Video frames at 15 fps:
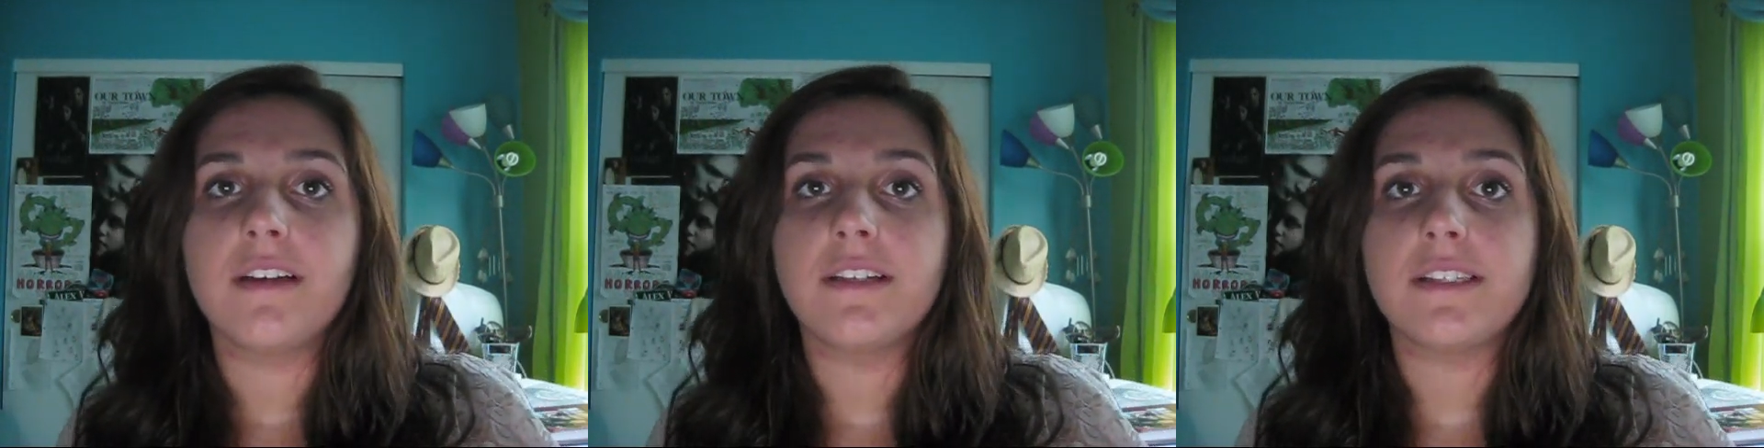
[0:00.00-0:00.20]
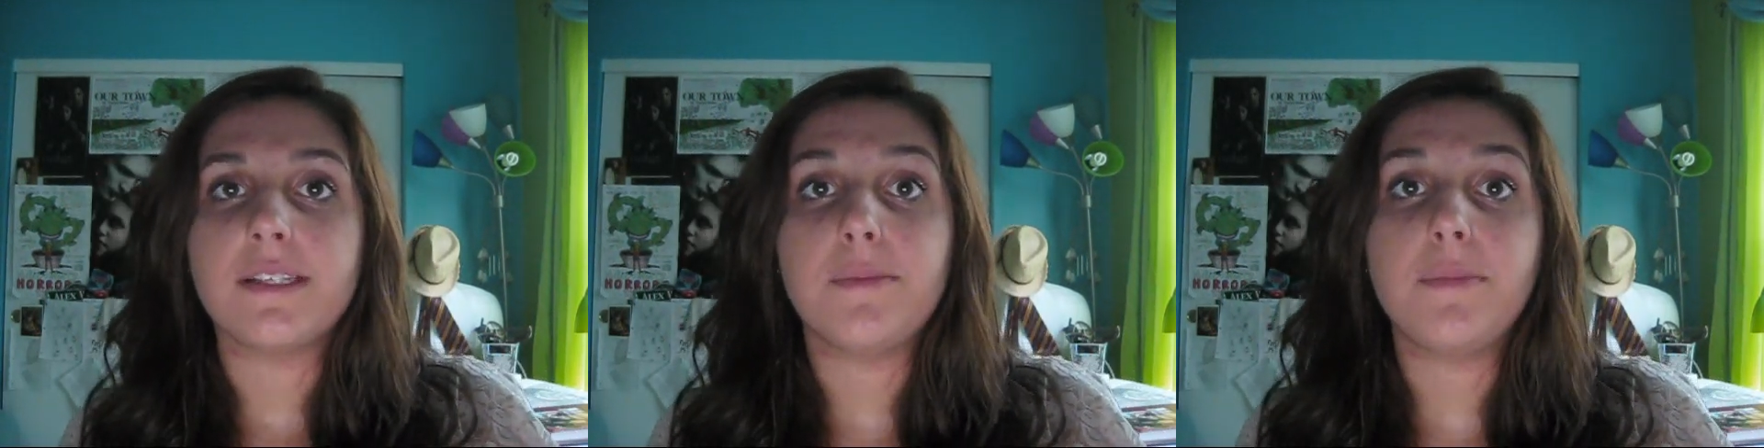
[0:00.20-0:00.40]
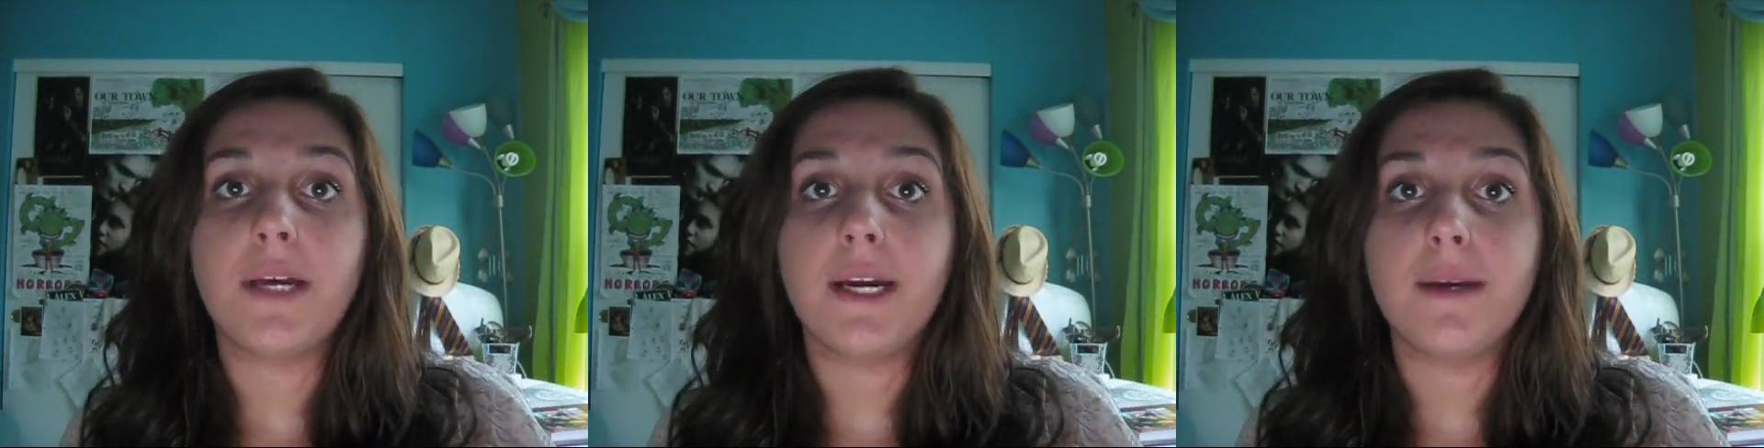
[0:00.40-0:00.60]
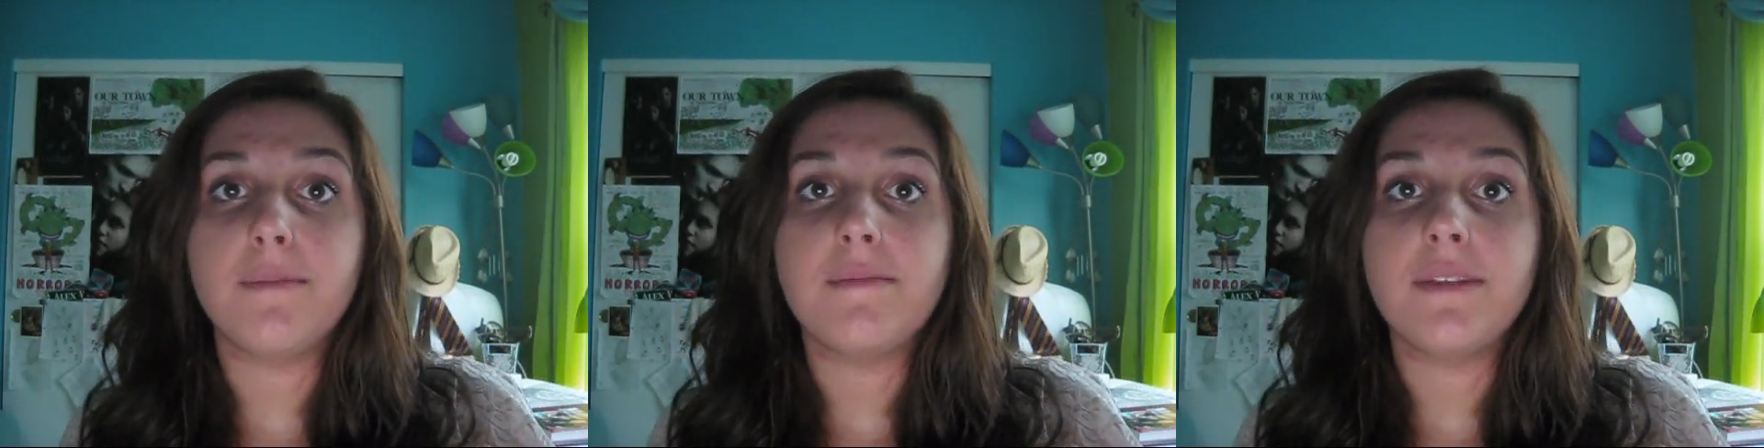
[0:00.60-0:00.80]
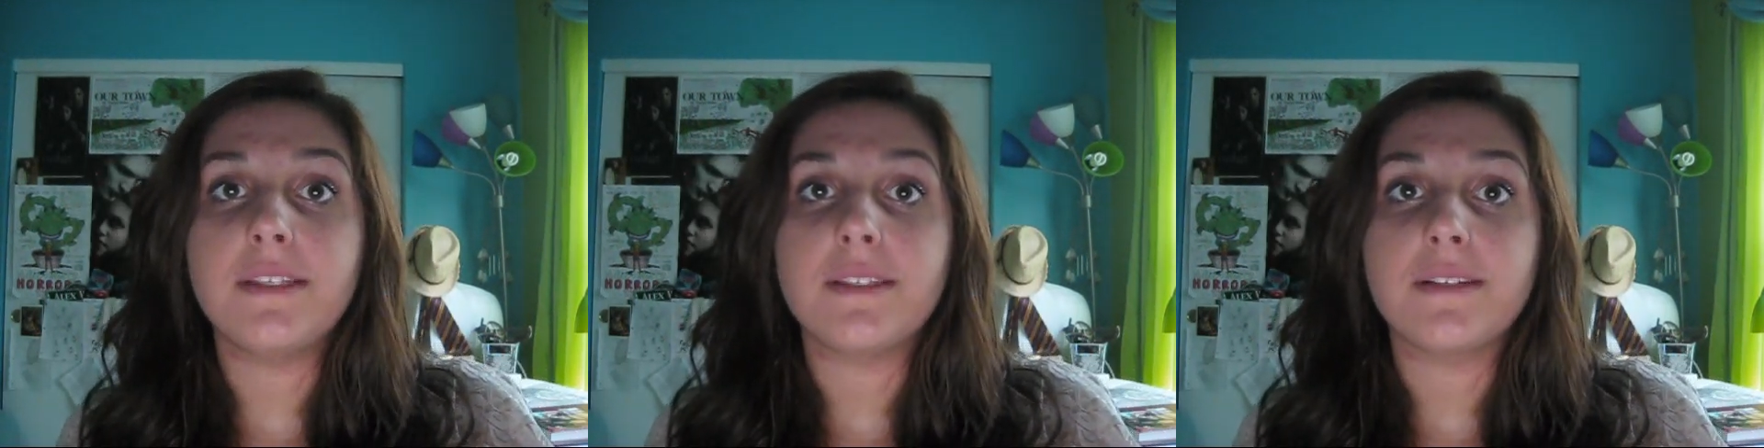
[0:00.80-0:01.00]

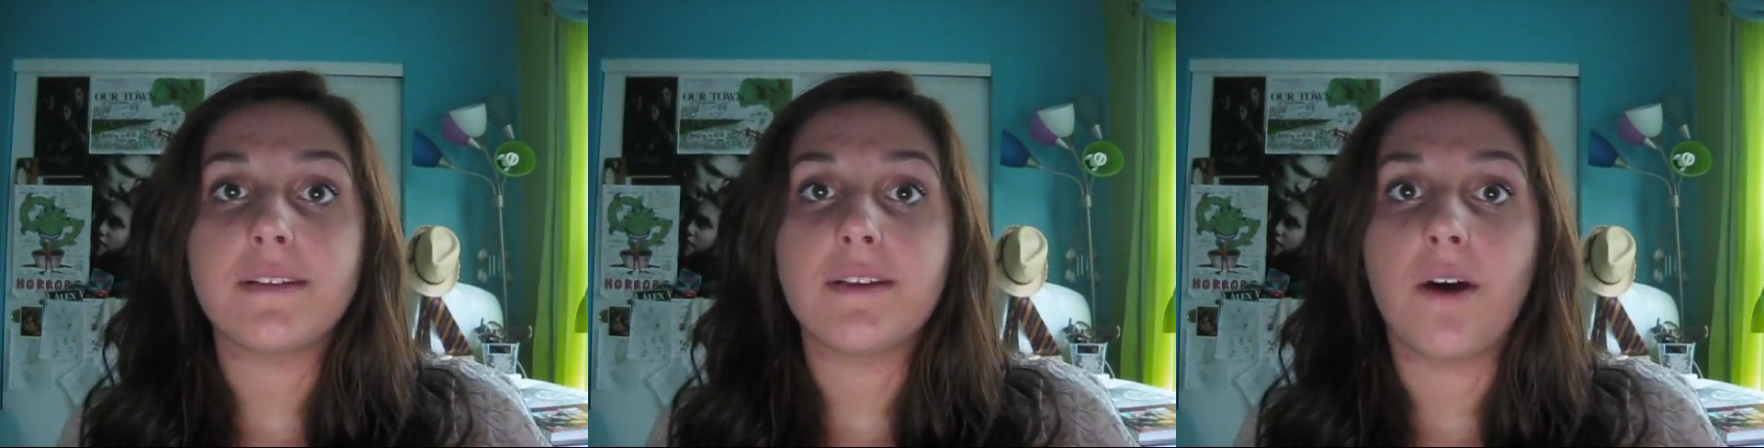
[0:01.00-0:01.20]
sometimes